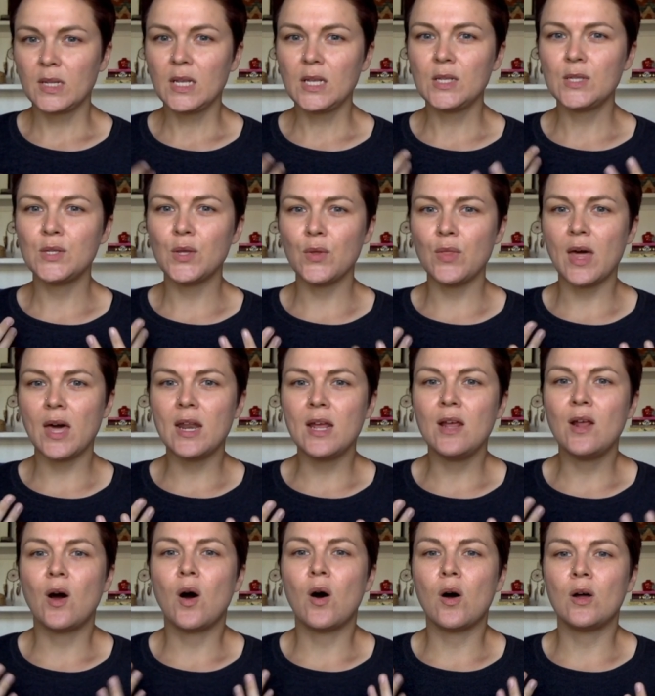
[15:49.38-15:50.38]
so that
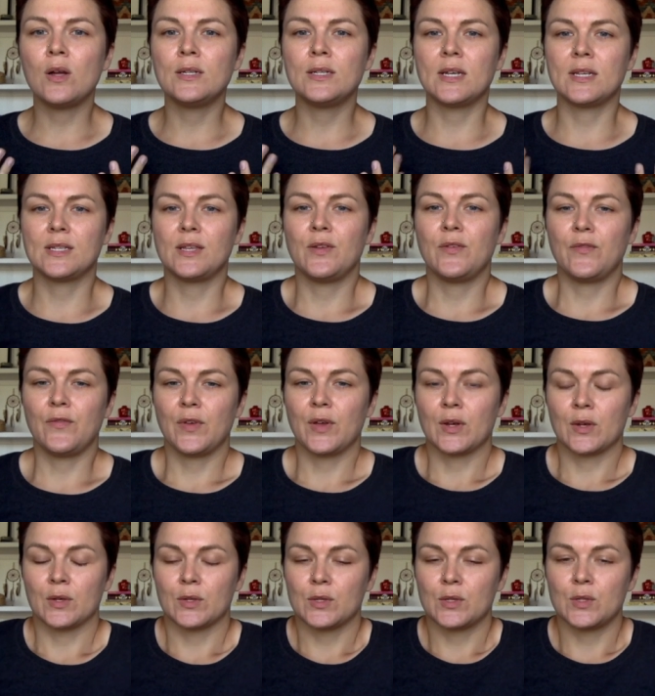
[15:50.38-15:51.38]
it all doesn't
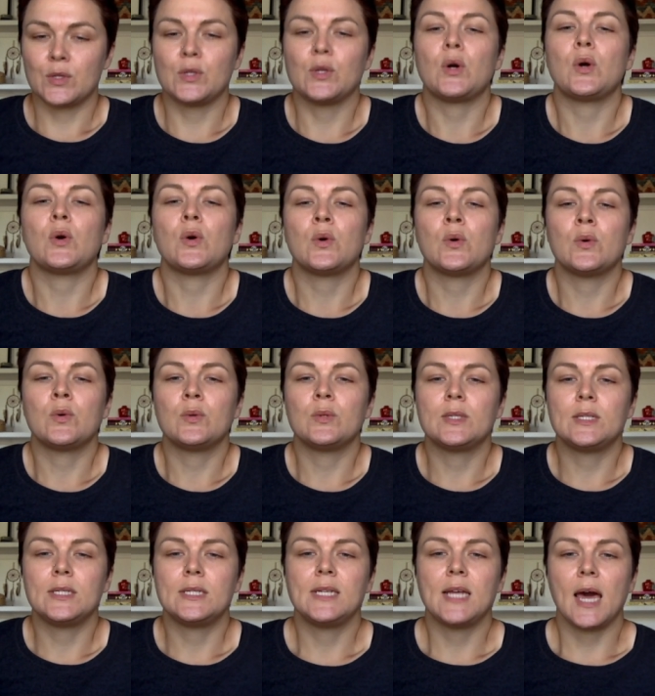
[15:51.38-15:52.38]
feel so
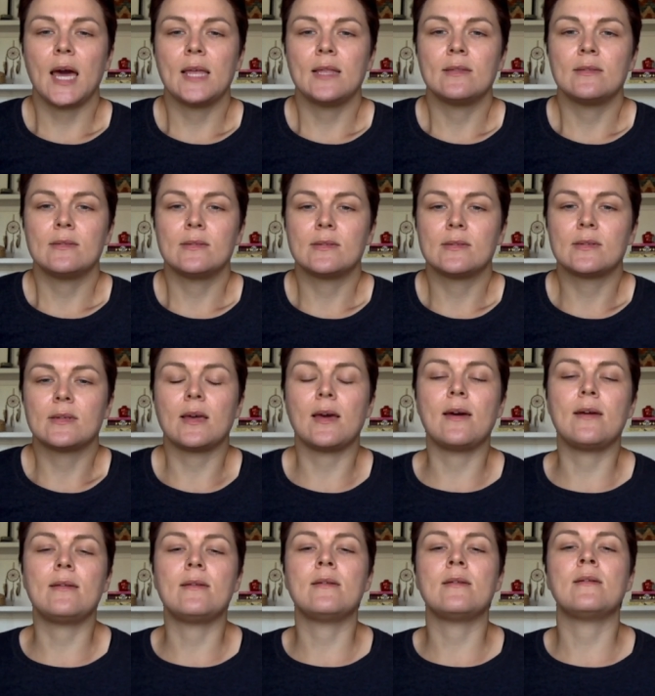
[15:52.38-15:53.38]
tensed
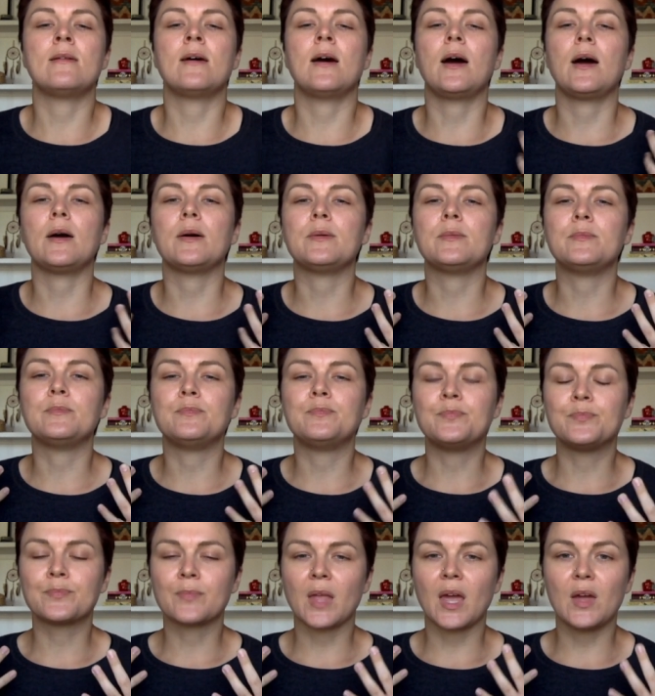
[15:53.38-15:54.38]
and
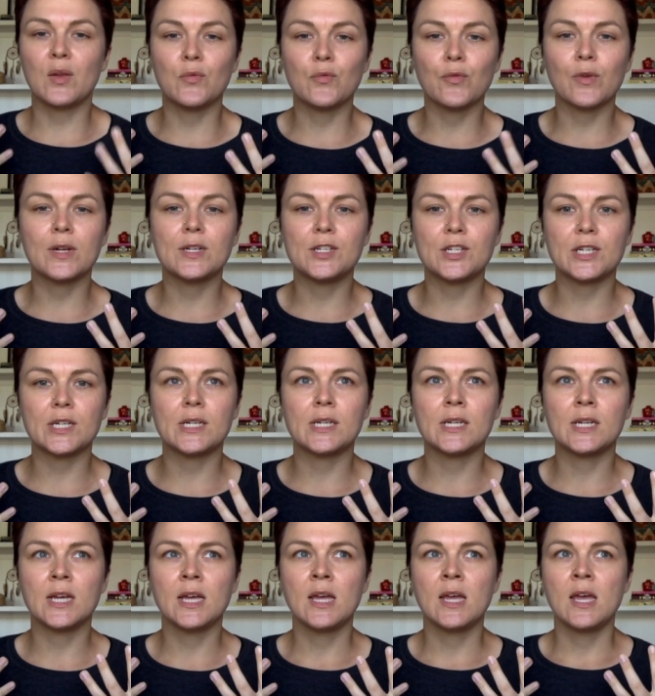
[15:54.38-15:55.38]

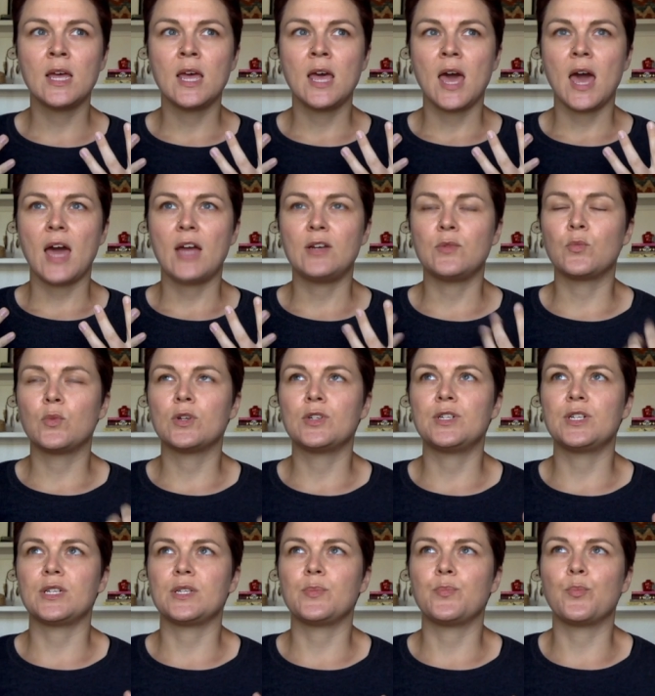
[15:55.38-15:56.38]
rigid, and we're
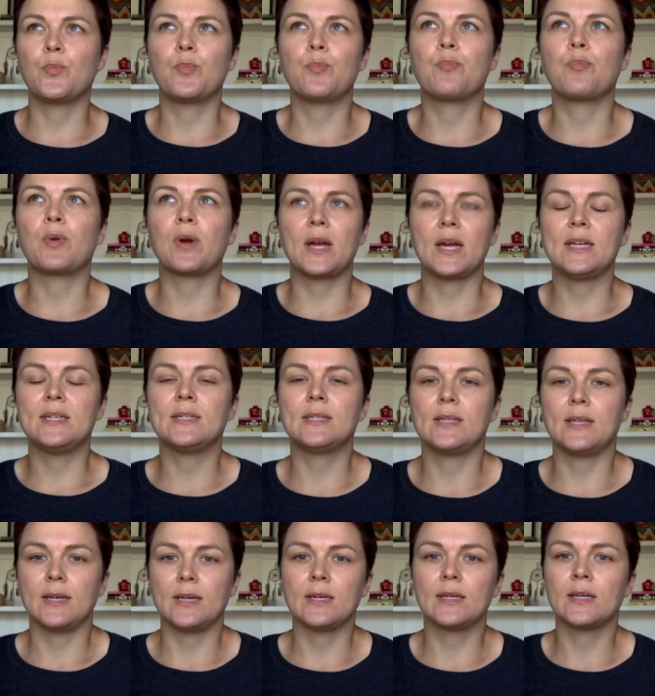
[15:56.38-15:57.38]
just
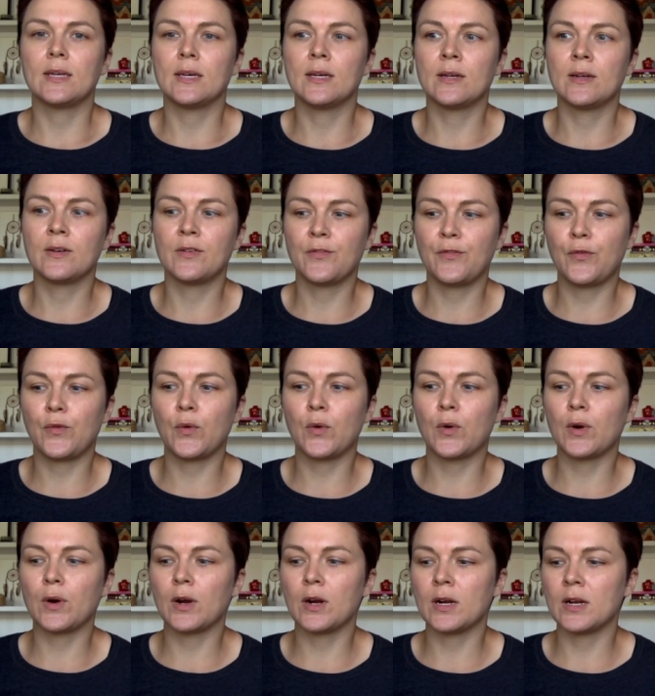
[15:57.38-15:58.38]
bracing
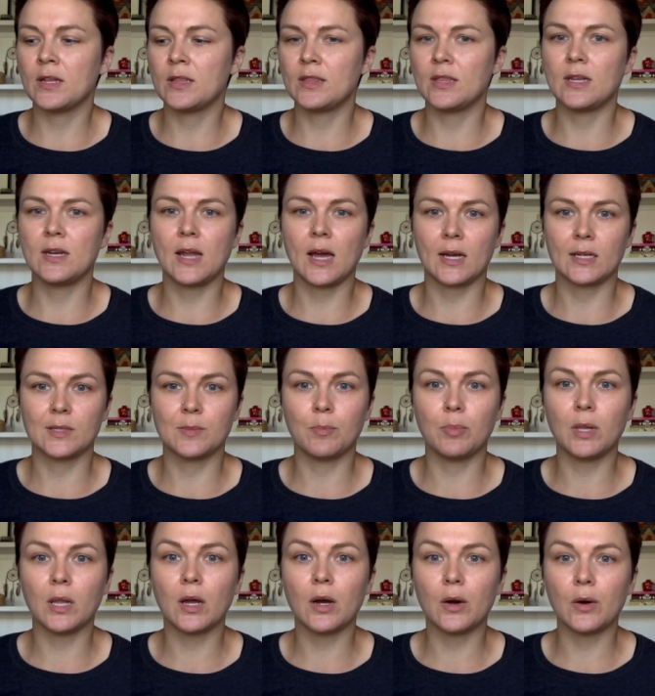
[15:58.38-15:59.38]
for the next
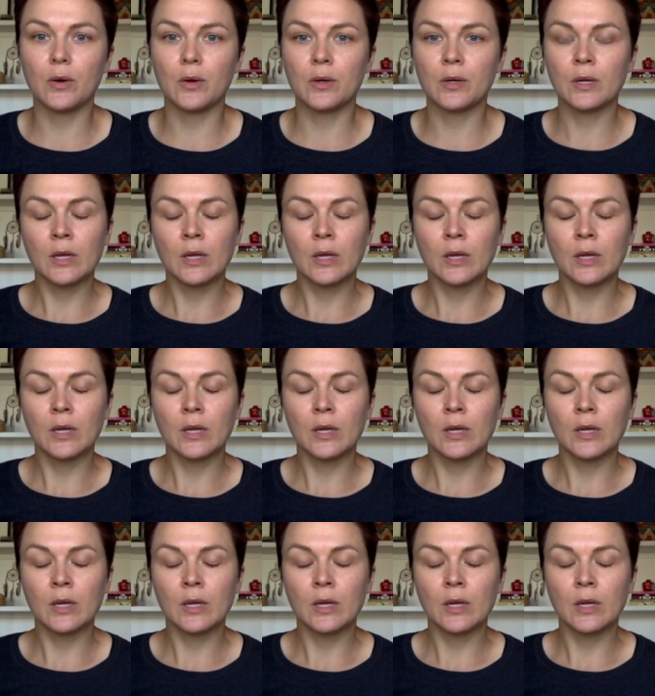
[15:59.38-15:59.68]
blow?